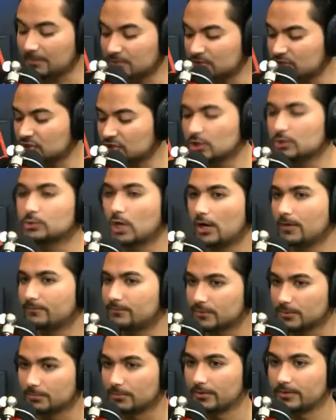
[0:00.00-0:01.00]
I'm just so
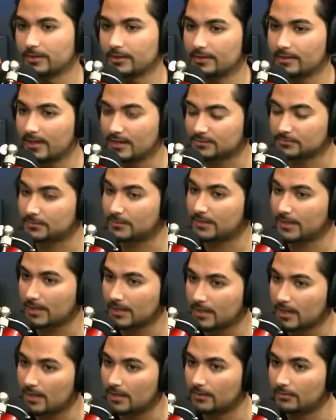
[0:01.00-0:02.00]
comfortable there. That's why I
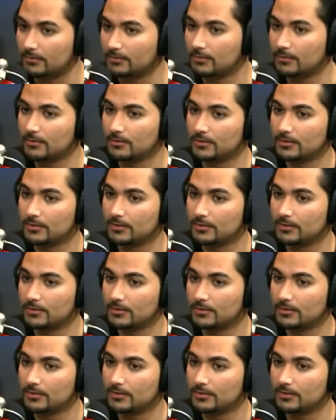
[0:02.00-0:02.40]
go.